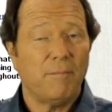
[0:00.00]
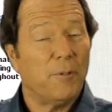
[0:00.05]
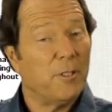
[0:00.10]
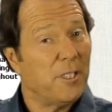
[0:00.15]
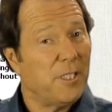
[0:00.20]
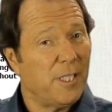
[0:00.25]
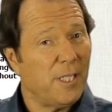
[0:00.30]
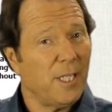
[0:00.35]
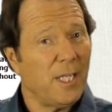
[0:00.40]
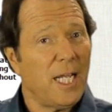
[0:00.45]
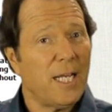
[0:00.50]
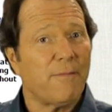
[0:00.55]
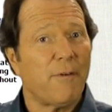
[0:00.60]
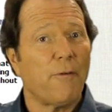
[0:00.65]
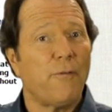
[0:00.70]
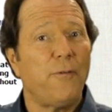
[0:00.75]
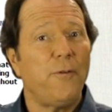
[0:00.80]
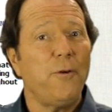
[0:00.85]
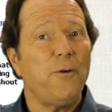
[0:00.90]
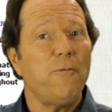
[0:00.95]
We still have
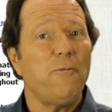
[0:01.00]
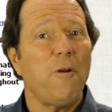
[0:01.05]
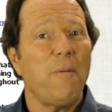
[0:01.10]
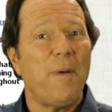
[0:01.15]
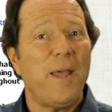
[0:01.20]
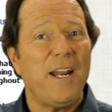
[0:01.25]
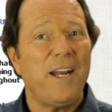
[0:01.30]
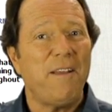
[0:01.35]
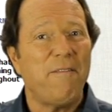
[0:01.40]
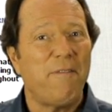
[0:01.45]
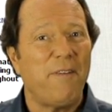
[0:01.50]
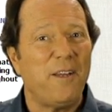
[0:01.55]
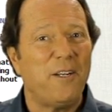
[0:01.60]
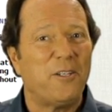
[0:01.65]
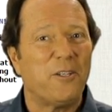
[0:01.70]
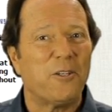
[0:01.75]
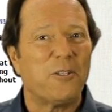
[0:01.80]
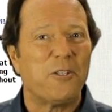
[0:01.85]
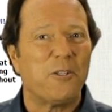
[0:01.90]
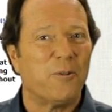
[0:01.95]
a few remaining
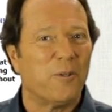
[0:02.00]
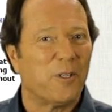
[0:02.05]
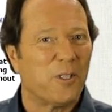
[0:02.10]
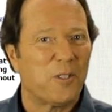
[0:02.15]
features to